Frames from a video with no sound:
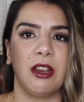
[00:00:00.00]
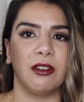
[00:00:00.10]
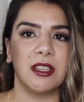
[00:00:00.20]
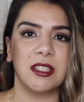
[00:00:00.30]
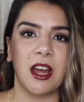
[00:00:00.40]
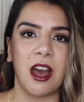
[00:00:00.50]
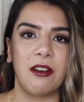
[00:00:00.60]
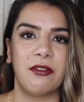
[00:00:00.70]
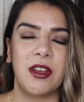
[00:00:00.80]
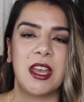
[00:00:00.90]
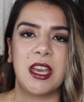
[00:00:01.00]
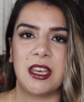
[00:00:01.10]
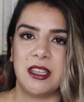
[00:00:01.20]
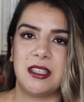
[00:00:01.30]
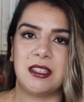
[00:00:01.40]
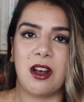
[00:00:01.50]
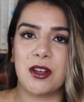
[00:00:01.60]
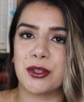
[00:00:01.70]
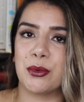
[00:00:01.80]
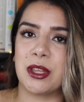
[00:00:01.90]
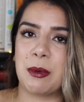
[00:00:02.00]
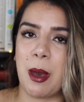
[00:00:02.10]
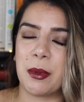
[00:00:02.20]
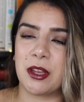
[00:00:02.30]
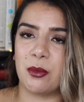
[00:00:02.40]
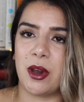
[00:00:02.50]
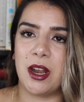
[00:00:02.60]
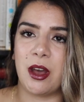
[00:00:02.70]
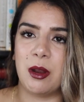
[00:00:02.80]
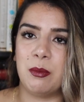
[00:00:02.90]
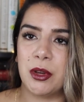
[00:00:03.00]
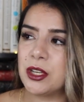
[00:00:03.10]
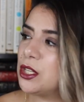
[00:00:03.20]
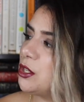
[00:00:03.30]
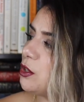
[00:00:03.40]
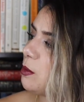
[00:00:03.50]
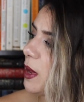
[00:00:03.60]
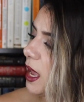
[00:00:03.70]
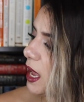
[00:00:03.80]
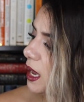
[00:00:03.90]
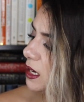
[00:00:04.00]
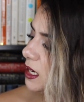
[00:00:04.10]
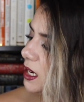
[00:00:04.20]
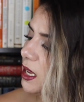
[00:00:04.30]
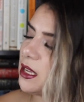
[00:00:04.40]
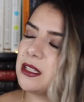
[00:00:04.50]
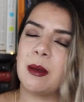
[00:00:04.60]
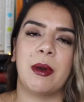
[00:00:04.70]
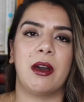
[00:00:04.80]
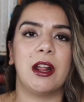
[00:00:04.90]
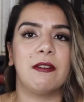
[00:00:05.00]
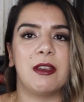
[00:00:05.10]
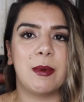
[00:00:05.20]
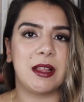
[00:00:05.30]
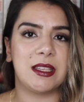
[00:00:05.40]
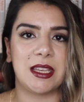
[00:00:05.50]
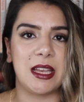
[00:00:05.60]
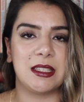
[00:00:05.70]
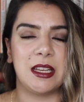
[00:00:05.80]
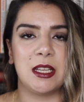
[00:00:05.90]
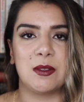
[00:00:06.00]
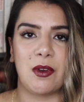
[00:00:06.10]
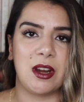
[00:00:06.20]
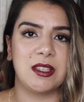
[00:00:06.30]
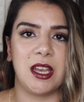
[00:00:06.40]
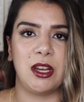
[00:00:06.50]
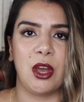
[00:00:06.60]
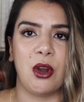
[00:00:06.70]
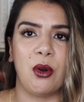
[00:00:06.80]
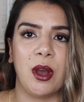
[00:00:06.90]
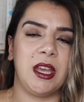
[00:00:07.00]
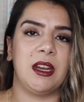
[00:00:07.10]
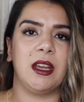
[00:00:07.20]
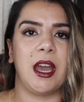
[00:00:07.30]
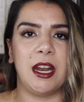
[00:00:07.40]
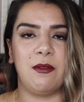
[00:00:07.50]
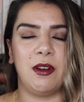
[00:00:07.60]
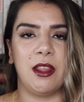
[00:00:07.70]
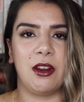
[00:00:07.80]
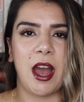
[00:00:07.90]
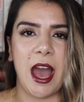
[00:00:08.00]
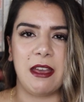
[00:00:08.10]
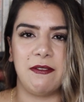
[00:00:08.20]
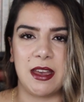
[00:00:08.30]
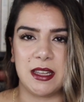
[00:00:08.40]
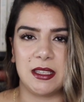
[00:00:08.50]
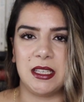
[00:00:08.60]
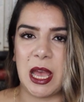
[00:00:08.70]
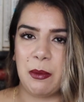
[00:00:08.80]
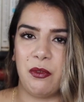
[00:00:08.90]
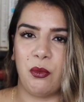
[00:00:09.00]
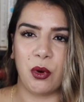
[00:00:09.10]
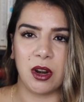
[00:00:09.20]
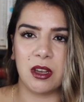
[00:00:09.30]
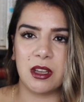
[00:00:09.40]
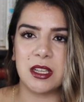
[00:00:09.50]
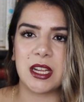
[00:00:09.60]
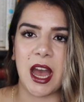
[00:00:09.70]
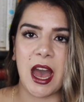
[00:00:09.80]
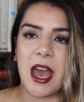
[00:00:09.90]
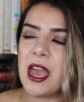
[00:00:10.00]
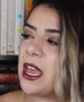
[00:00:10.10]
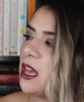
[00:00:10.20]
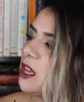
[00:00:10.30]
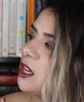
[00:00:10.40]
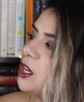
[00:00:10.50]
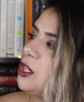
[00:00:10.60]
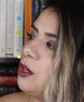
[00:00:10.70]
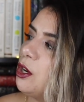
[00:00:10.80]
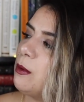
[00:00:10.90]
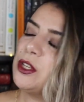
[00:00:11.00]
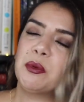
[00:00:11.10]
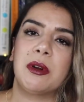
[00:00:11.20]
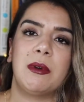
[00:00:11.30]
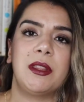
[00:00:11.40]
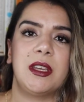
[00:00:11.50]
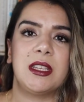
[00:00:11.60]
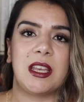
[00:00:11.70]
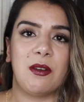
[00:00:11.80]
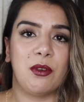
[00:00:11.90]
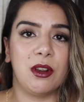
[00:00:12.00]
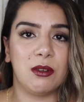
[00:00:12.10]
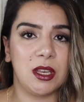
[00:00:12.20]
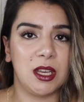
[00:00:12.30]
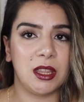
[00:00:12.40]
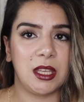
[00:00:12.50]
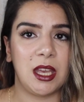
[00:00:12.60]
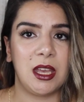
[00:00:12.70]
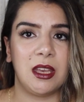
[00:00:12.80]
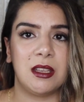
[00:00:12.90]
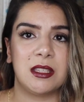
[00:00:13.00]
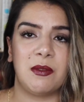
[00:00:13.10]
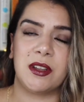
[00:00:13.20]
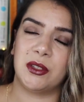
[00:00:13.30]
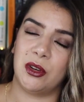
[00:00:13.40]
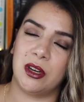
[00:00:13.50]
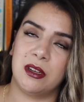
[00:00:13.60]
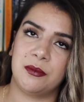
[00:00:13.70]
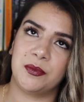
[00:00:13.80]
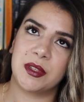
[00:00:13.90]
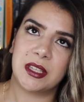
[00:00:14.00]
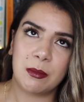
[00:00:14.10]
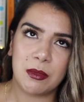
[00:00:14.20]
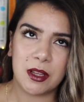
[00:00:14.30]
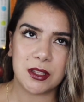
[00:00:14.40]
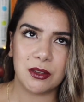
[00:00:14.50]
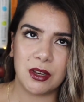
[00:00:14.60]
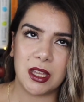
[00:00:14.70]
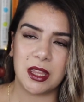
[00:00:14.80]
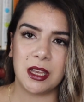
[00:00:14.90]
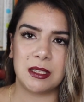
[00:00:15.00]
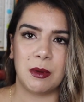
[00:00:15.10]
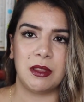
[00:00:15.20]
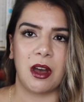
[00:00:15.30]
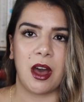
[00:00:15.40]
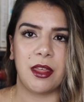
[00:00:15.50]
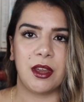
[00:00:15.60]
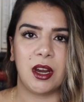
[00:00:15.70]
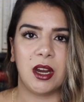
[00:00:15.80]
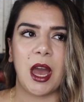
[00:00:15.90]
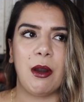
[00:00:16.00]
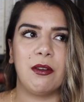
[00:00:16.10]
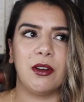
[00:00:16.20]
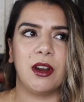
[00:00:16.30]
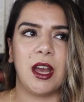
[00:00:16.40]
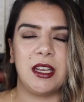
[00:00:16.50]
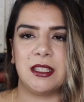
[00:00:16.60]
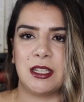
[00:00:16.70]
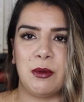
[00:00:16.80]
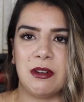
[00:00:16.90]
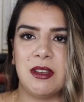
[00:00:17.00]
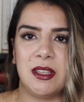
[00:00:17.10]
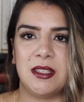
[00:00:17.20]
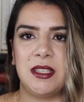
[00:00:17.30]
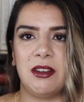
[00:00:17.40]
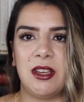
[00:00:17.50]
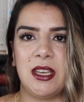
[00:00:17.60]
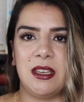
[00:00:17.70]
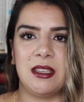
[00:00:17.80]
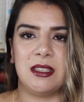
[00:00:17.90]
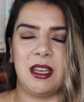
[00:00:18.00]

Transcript: Kristoff. This is also a really popular one on BookTube, and it is about a female assassin, as far as I know, in kind of another high fantasy type of world. I don't know much more about this. I've heard really good things. I've also heard some not so great things about the author. However, I still want to read this series.